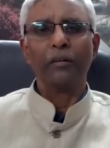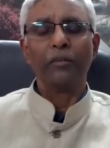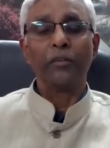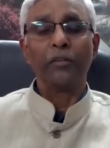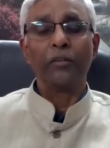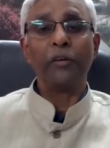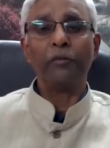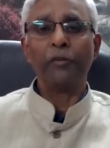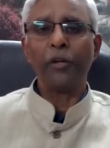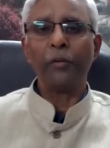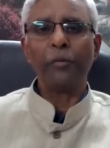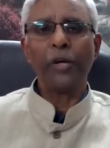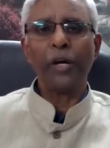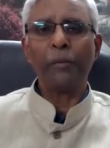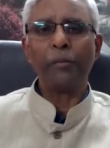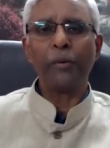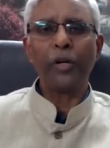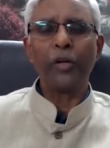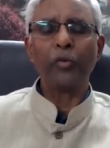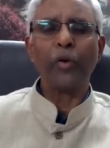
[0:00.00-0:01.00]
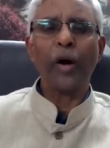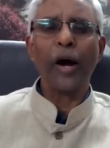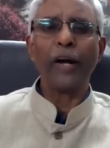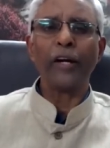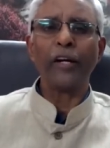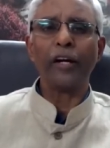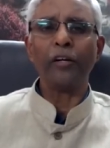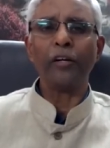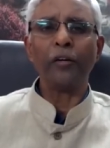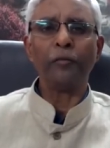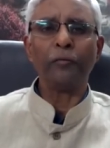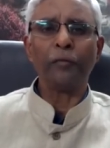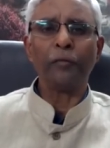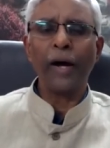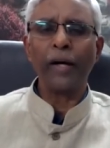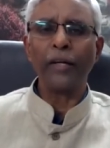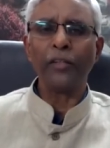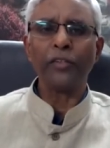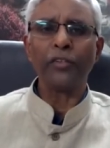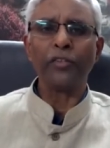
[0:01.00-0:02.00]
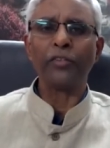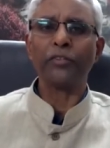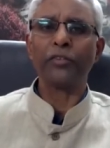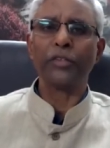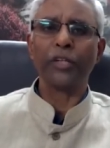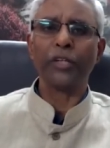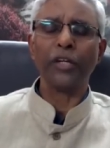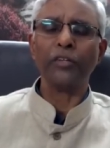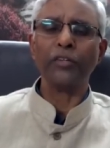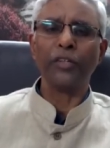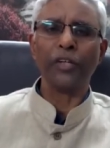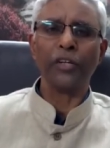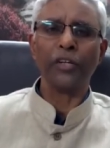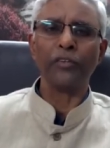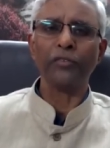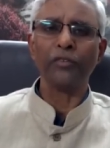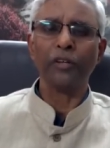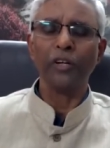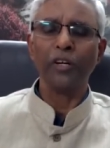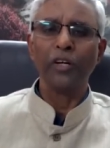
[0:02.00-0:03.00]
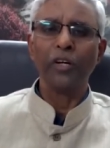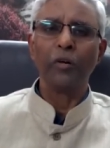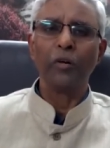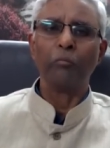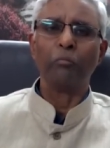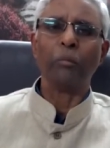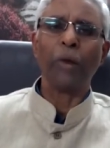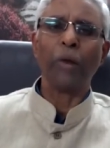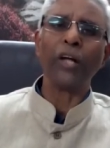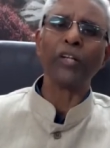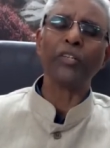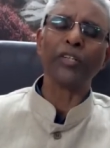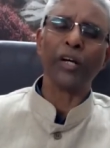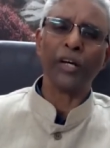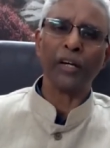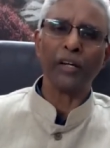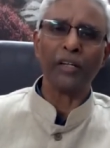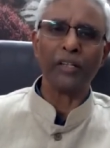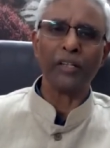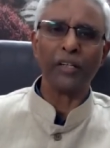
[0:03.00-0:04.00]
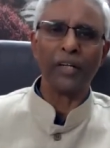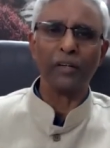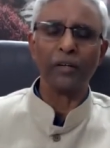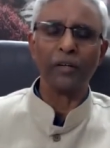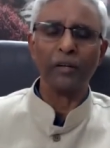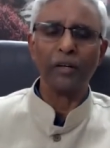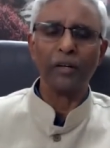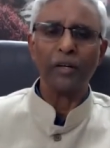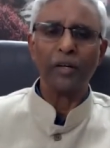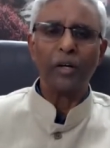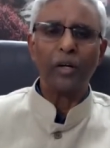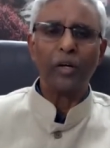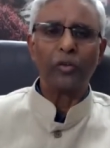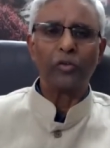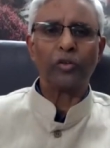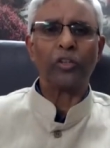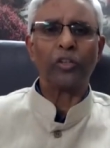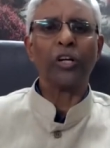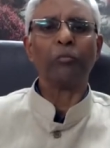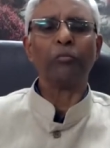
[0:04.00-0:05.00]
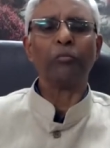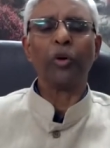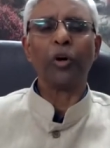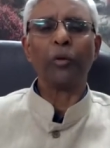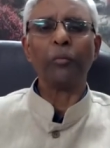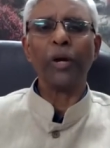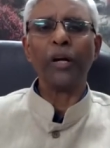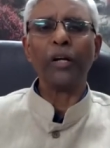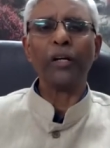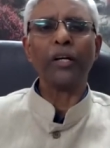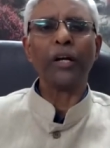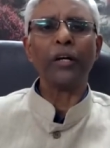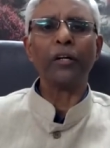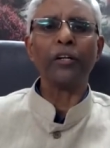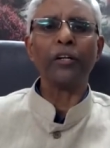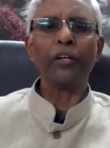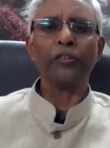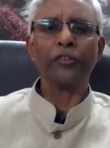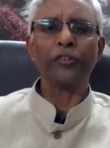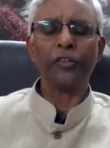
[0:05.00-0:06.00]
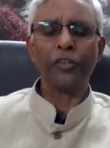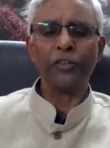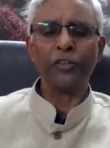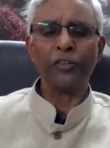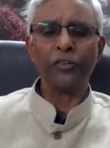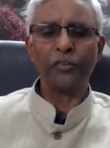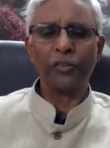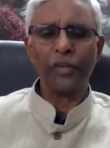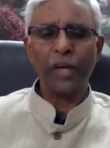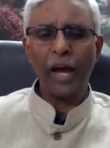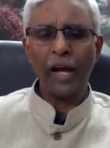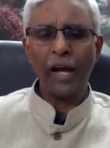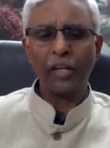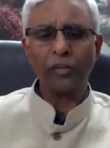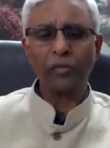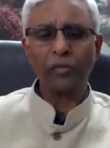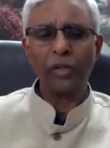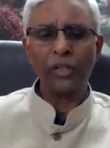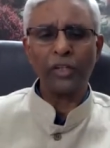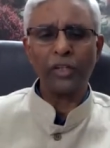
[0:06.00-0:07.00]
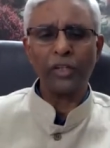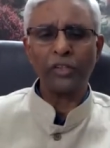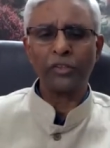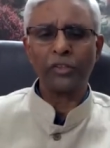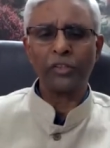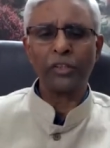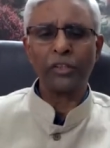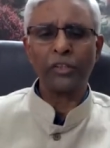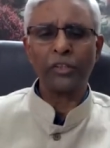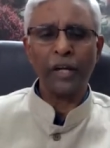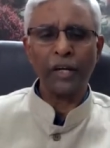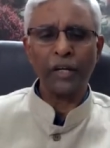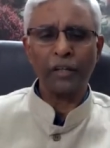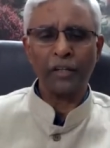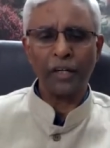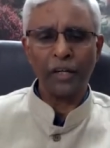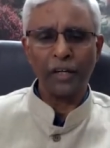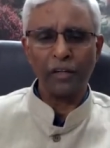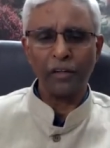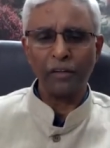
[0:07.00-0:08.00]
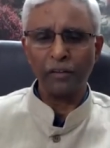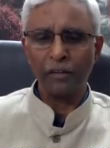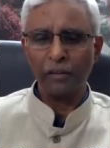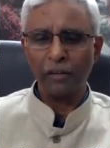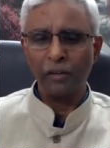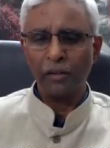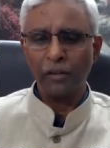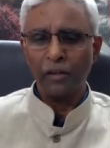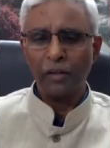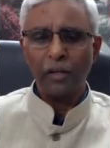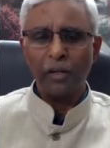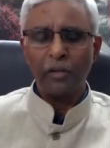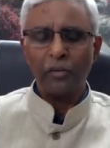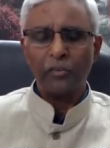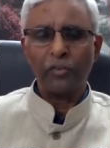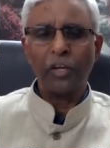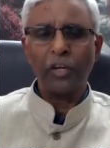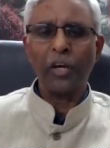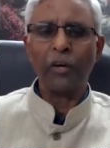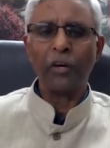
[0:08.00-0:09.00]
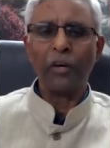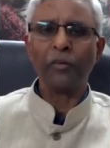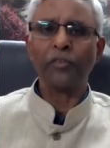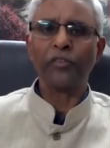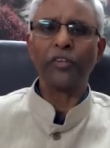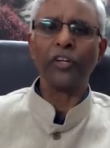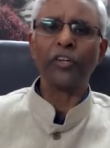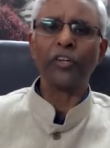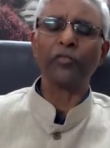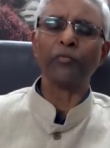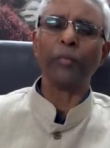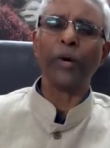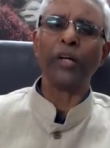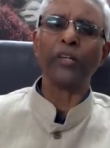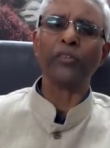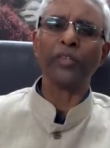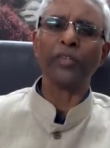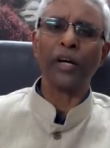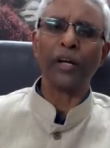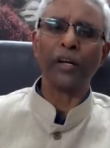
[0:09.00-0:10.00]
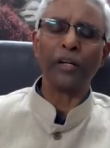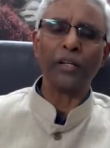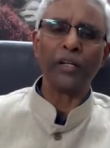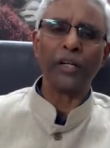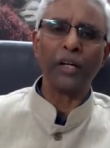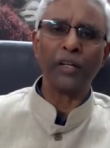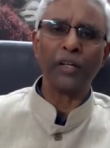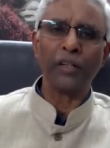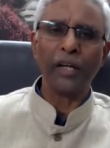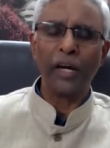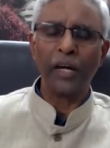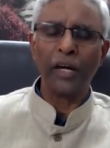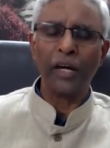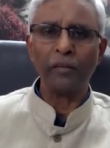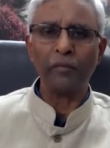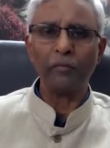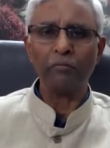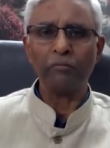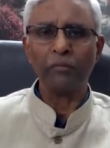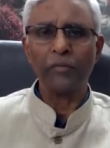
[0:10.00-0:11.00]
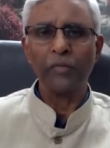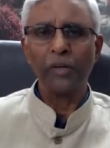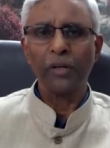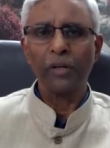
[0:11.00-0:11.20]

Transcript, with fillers: they will be able to identify these changes much earlier. So the moment a disease actually is detected, say six months earlier than